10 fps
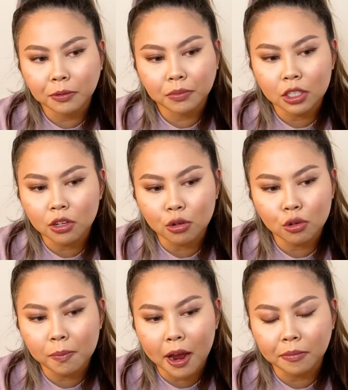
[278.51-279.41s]
It's not
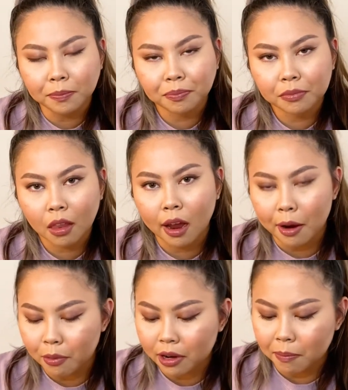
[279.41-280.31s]
too bad. I
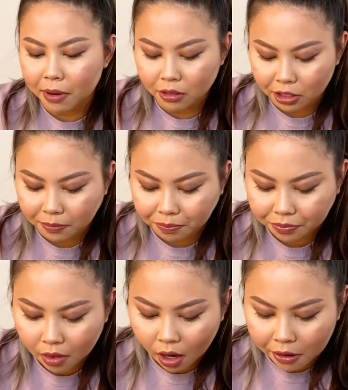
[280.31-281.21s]
recommend it.
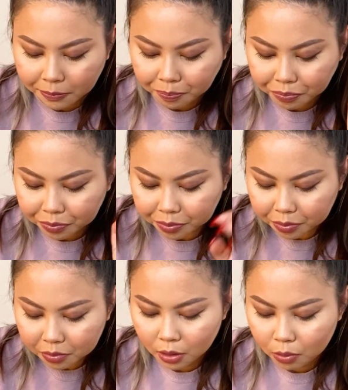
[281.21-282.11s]

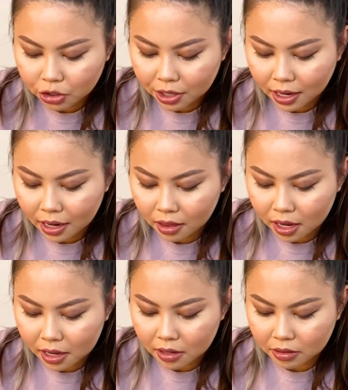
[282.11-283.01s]
I wish I had
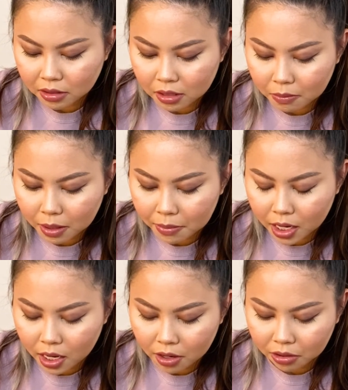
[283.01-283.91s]
like some
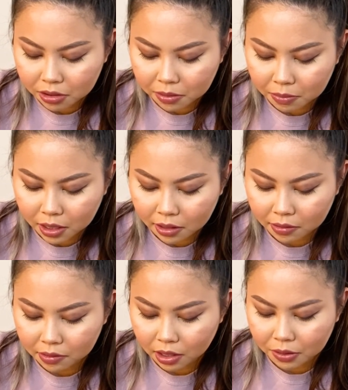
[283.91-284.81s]
lemonade or something.
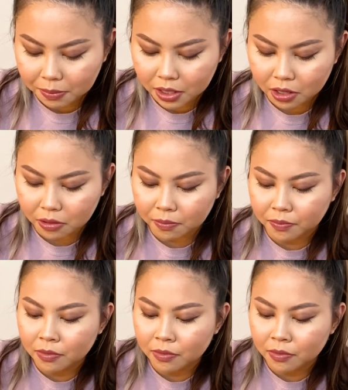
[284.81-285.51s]
That would be dope.